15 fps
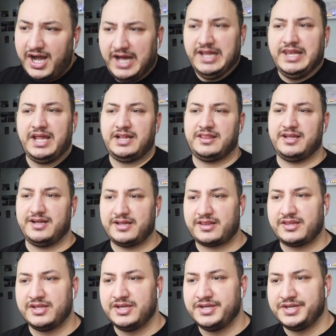I like
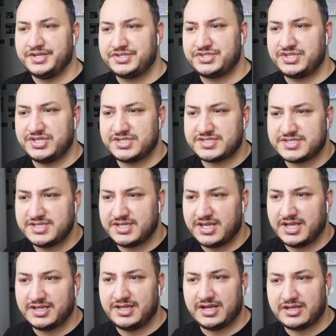that she's
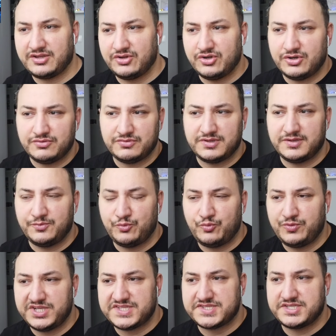singing, like, you know, the
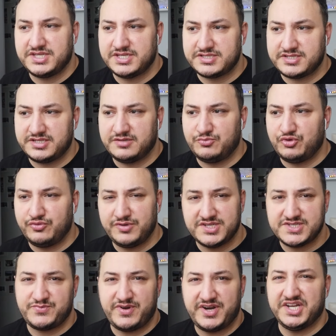witch scenes in the
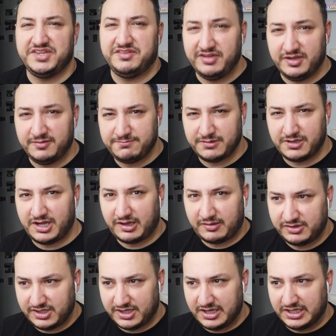movie is very deep
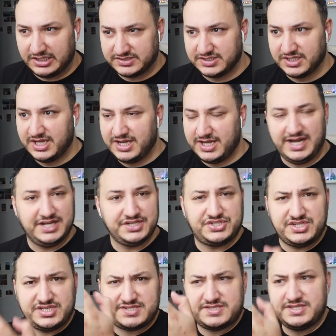like that. And
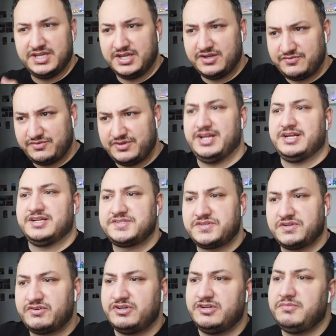she's singing like a
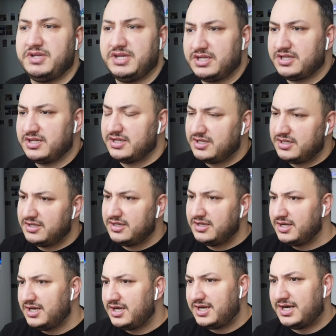screaming.
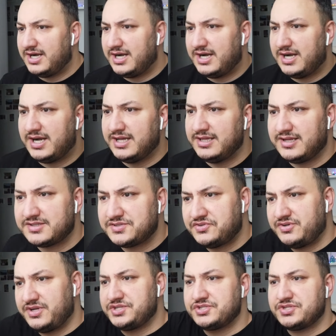I like
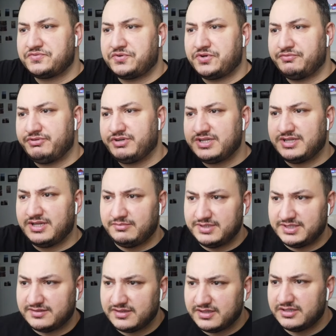the range of her vocal
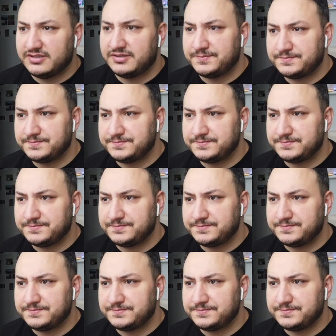ability.